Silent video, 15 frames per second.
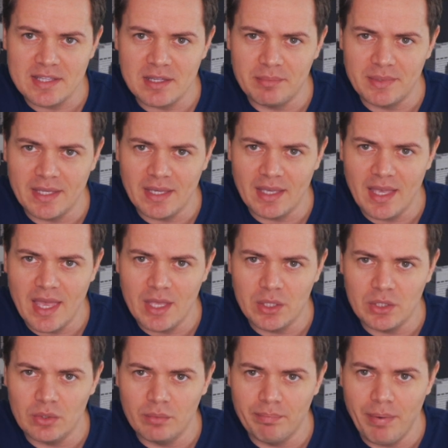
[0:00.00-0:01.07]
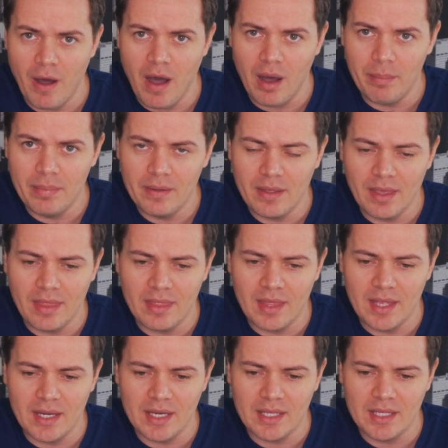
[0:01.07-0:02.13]
something and it'll pop, and
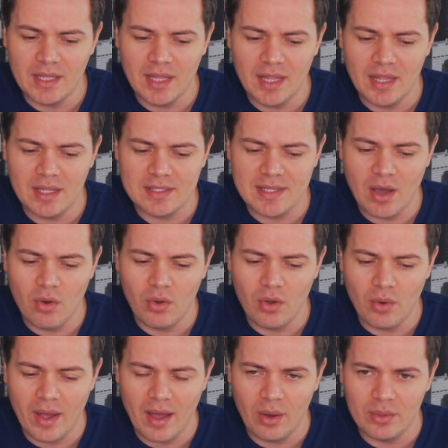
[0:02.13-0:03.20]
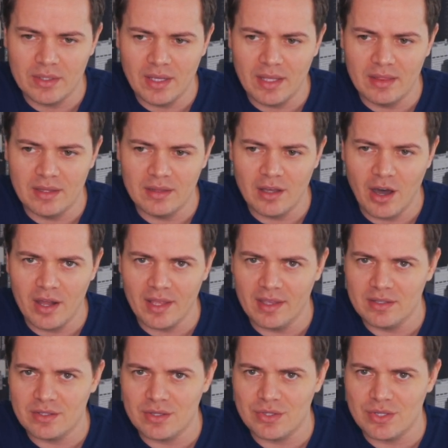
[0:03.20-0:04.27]
then the sound will go out, and then the
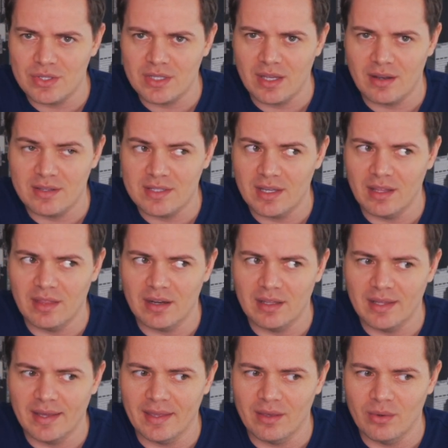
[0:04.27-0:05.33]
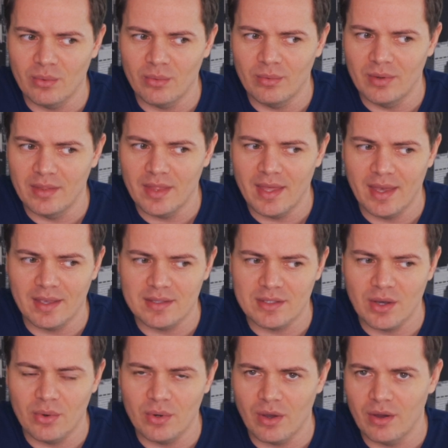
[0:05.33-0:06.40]
audience is just kind of sitting there like, what the heck is
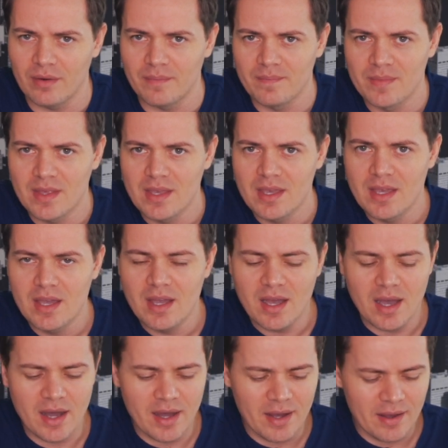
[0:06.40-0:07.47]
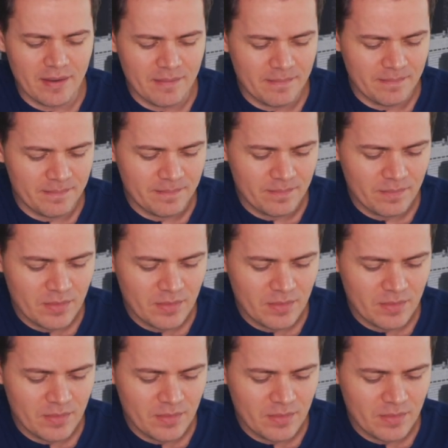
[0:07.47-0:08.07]
going on?